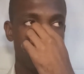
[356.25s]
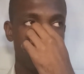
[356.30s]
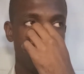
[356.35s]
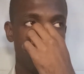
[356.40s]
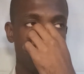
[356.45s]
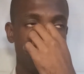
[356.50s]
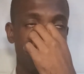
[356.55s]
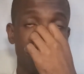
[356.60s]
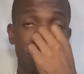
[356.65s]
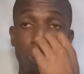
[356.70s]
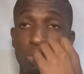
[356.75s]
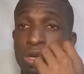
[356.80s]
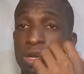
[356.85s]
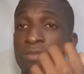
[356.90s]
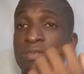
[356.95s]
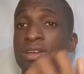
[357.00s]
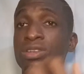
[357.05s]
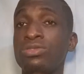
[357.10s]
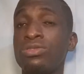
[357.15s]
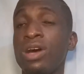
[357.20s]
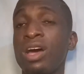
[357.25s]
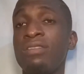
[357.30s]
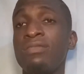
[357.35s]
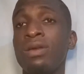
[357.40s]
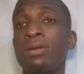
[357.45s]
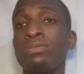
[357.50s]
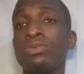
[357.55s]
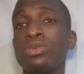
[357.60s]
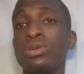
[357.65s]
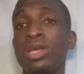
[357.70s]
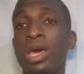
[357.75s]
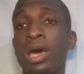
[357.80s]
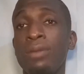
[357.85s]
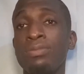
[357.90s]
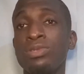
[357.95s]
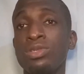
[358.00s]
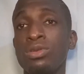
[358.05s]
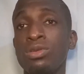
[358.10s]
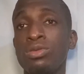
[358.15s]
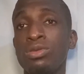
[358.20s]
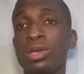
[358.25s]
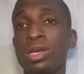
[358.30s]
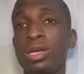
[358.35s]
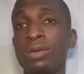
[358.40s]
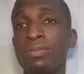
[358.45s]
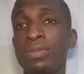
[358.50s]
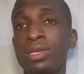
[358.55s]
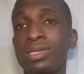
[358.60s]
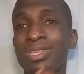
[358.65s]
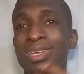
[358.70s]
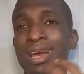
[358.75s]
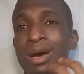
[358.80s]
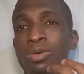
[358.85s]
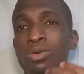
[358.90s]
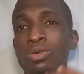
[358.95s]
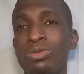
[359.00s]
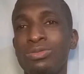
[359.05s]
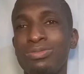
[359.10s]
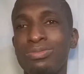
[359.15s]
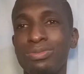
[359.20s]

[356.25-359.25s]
you will never drive them to the absolute limit that would